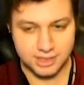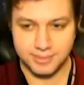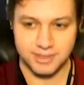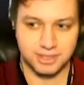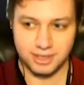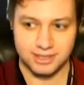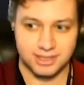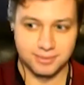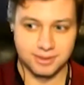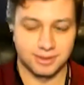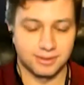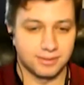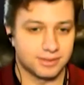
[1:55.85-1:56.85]
especially like some
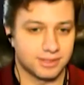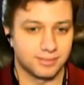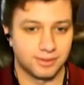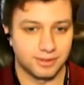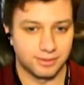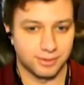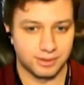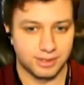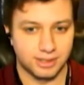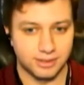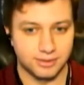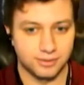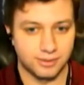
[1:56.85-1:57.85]
of the some of the work
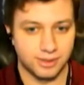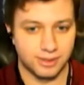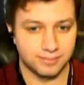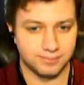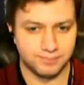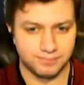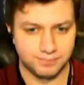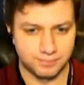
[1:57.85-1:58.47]
that you um,